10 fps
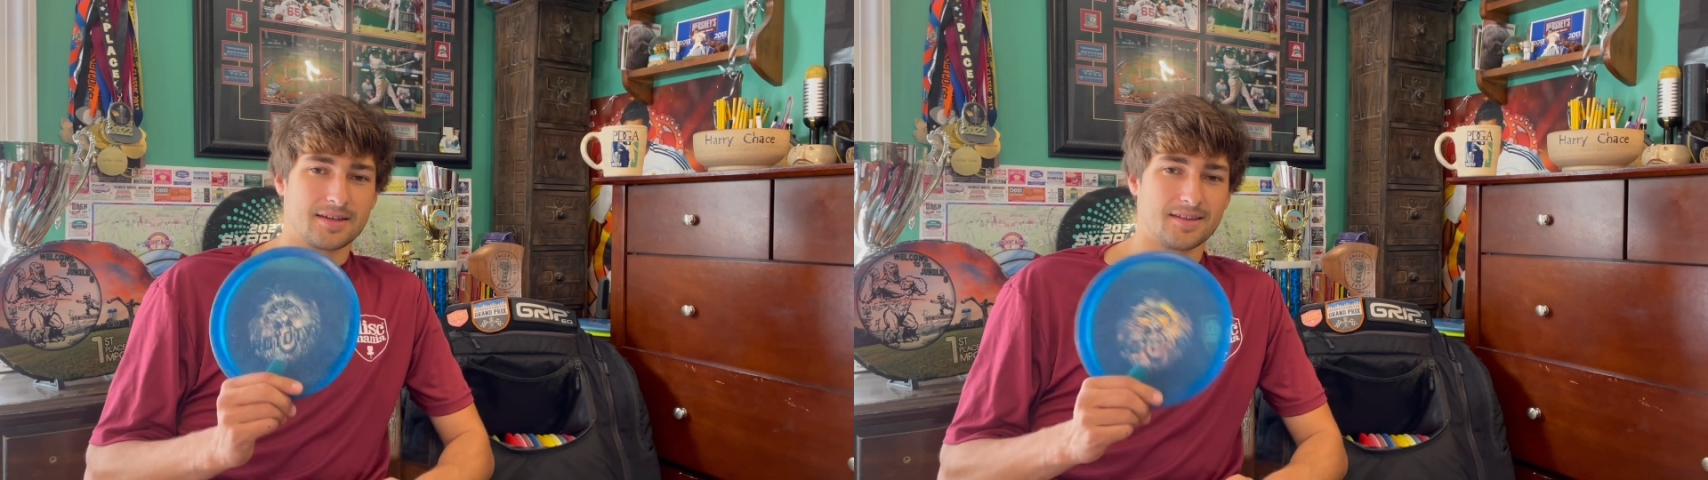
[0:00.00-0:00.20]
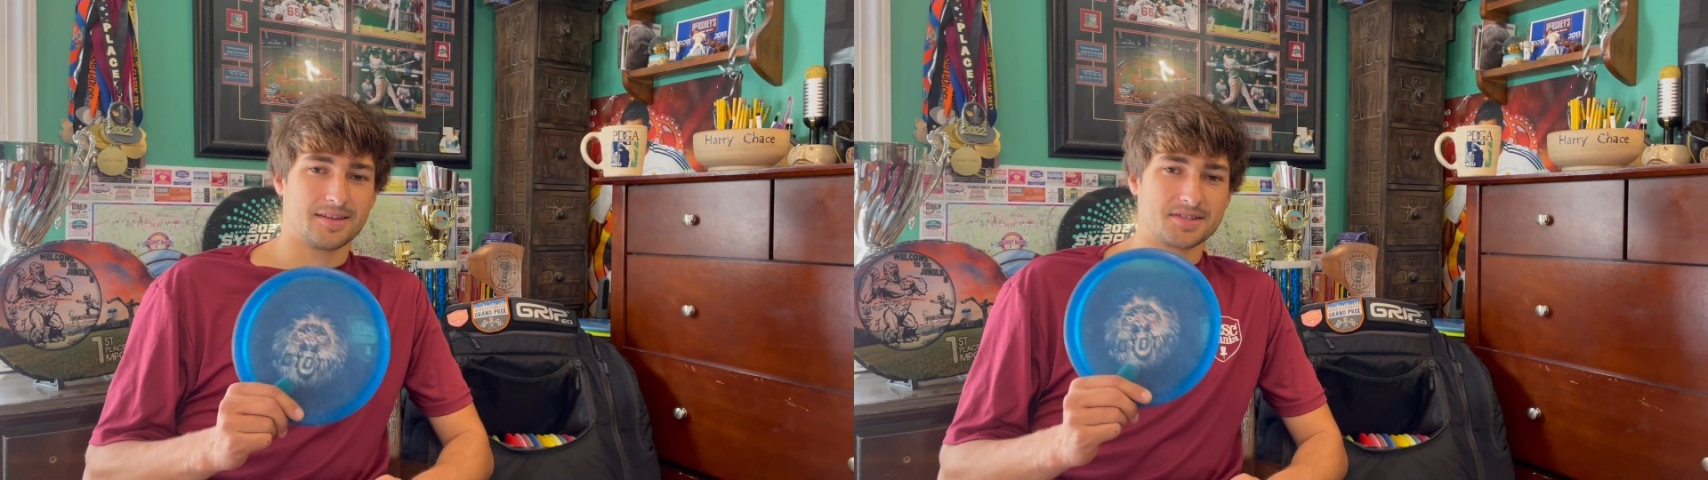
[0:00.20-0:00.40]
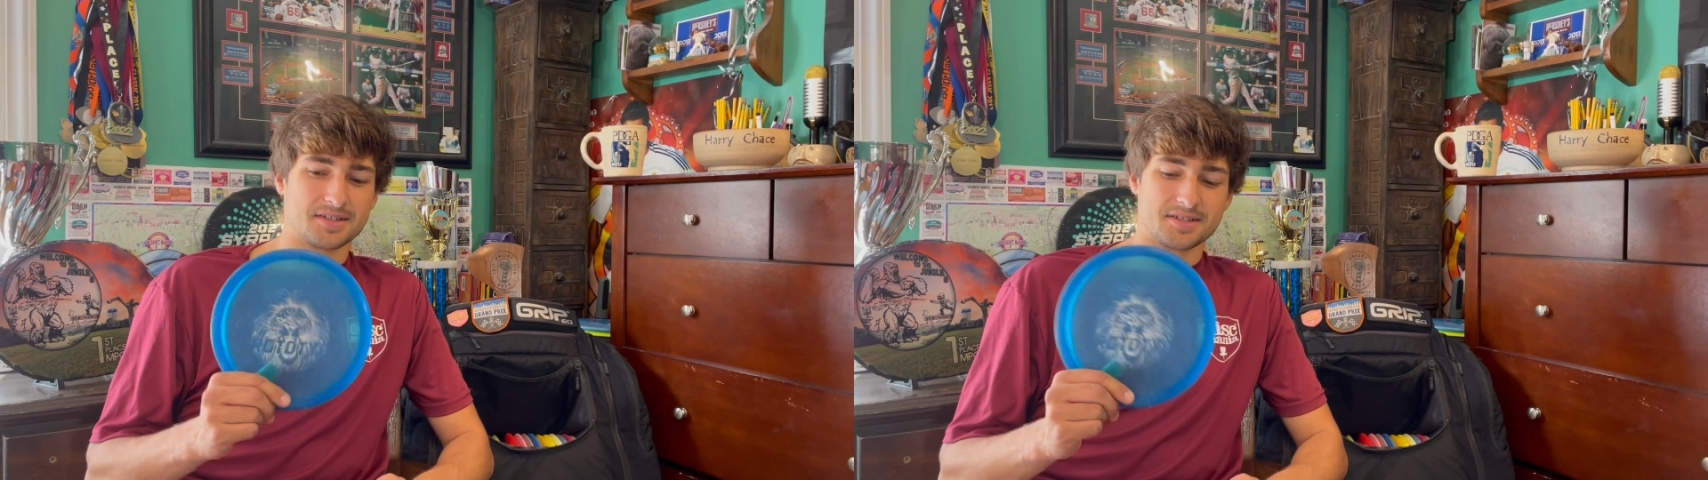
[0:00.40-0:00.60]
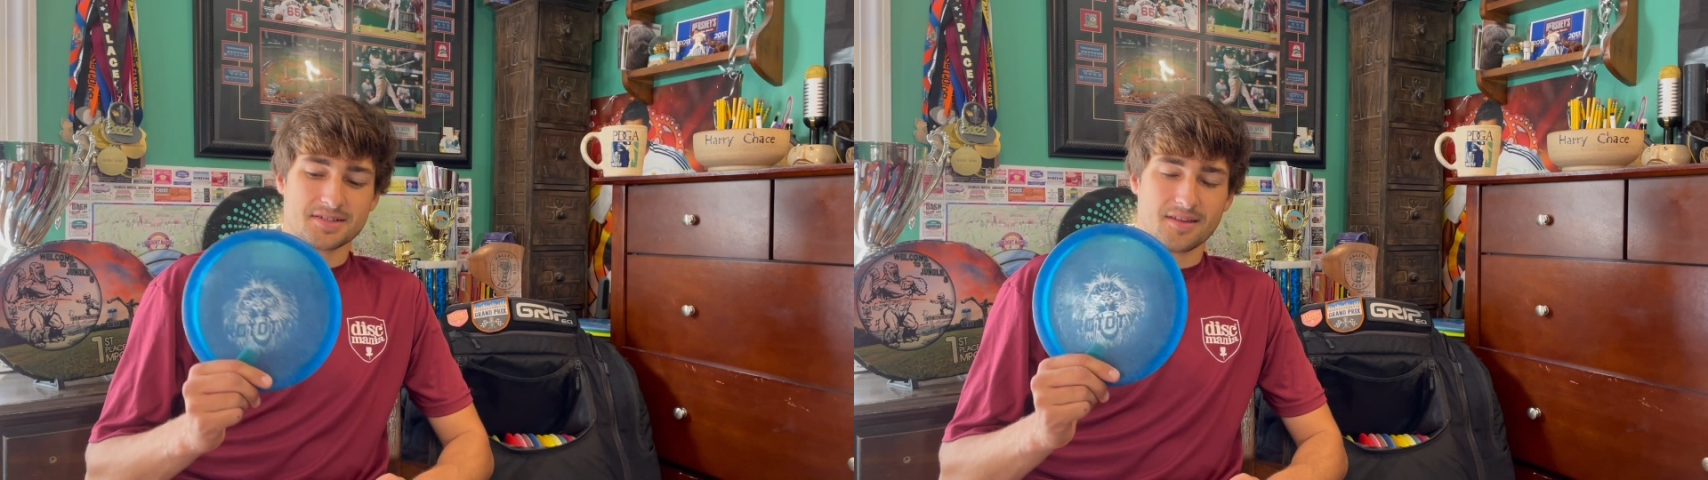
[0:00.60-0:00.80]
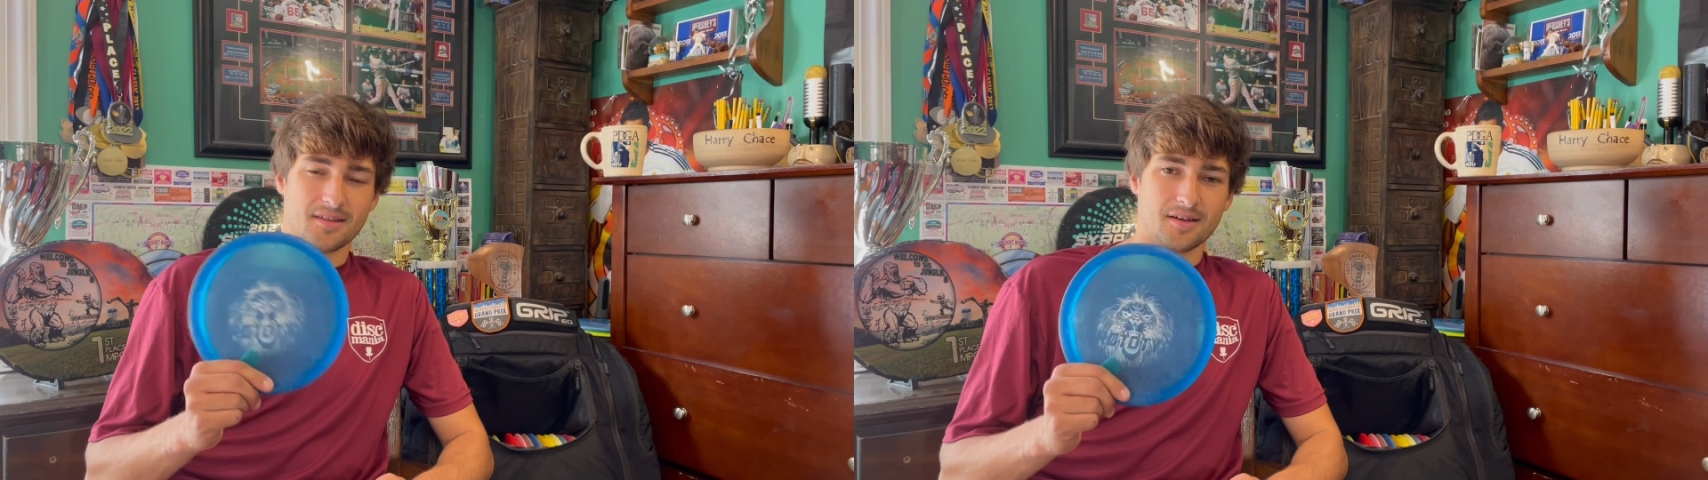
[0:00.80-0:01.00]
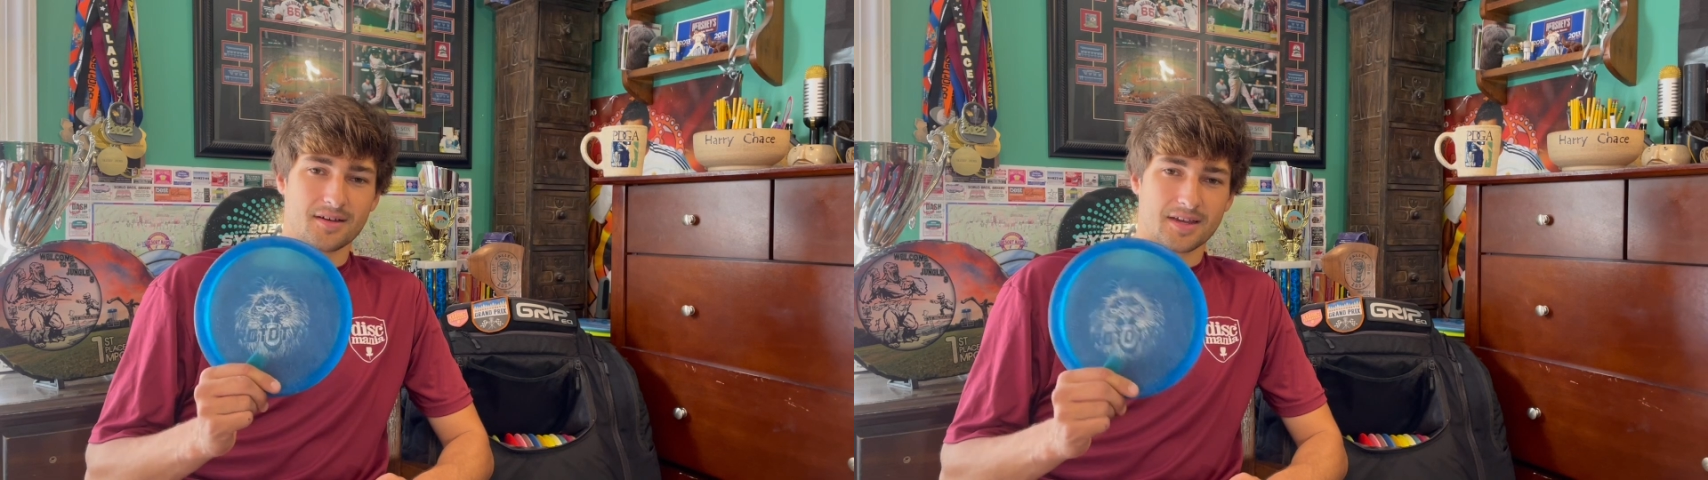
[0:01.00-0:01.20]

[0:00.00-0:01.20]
this is the